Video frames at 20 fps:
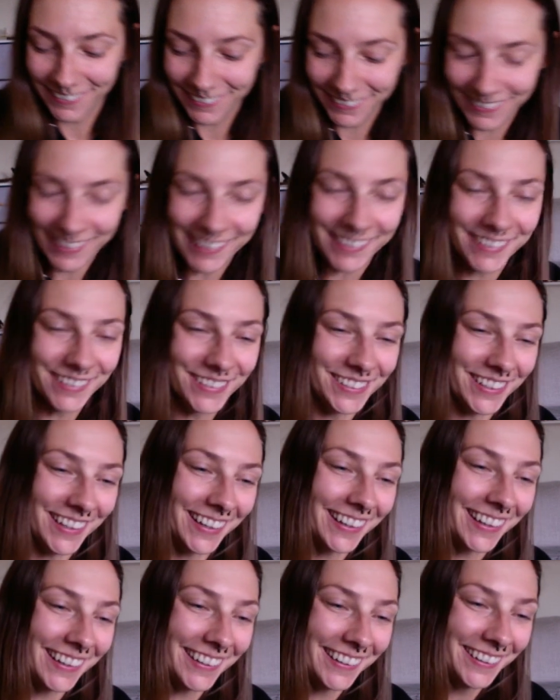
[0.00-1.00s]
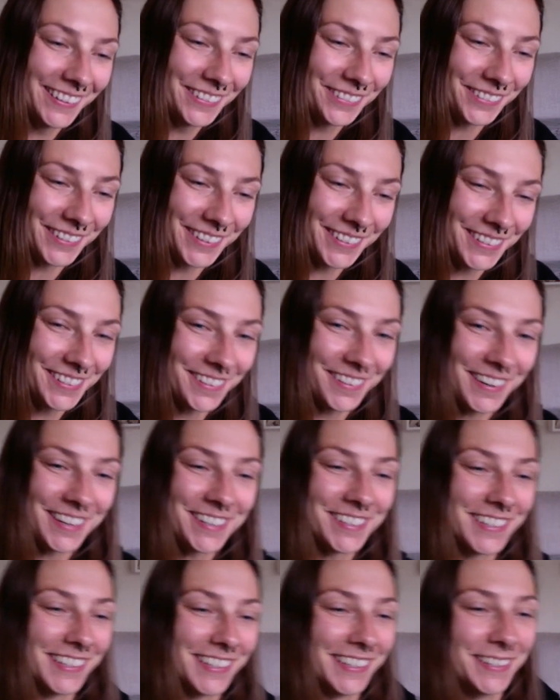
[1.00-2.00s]
Thank you, Jacqui, for your
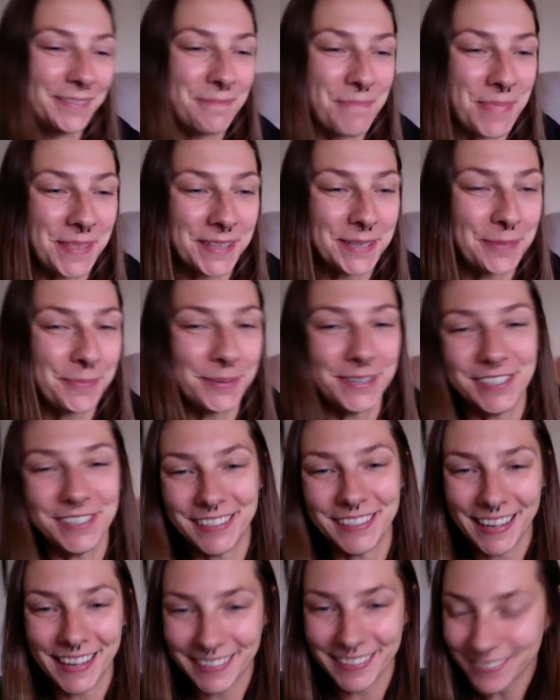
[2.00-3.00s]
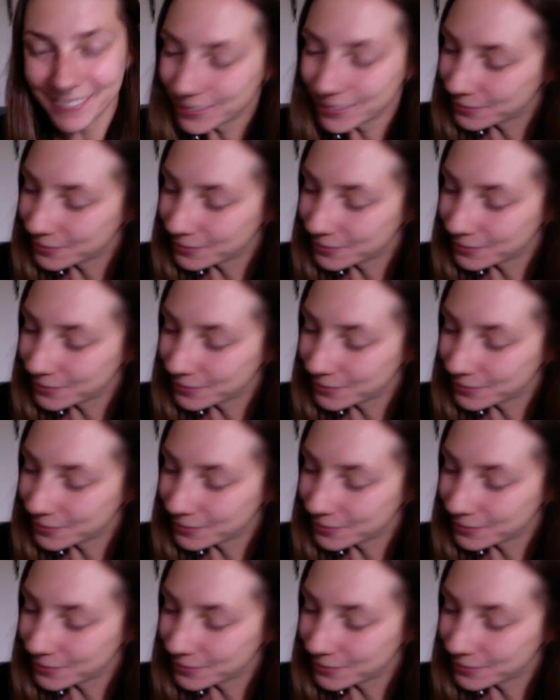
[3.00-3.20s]
donation. It's appreciated.